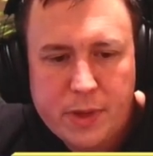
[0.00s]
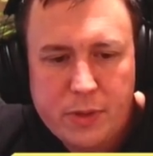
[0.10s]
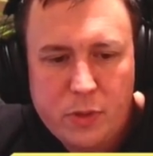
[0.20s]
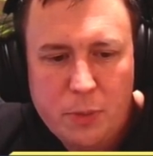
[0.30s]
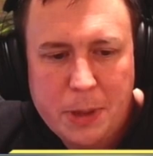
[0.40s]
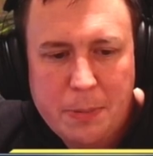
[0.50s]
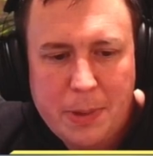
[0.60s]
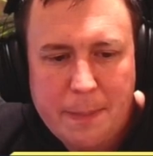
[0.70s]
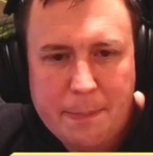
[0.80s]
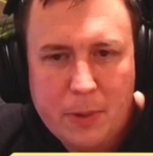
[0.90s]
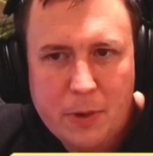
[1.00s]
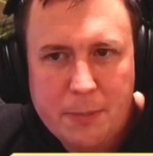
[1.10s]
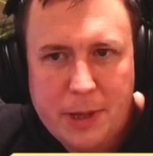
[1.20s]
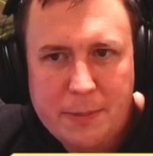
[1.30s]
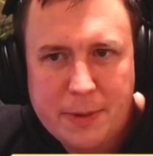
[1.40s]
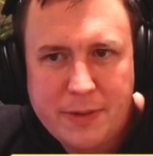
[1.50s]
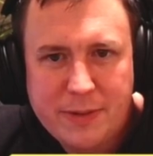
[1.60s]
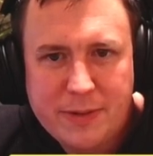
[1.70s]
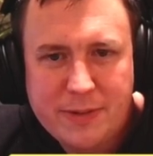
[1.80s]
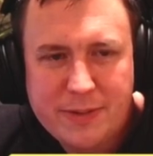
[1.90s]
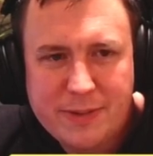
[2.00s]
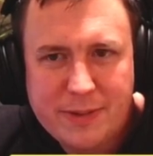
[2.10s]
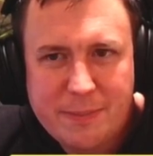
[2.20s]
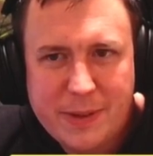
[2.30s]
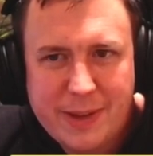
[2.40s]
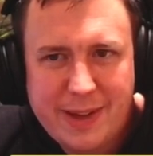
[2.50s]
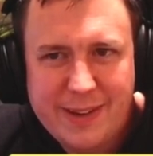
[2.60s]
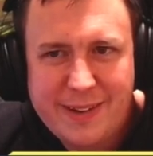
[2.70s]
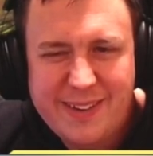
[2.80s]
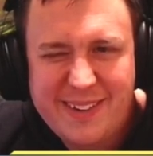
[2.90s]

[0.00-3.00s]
Thought about playing Boromir but then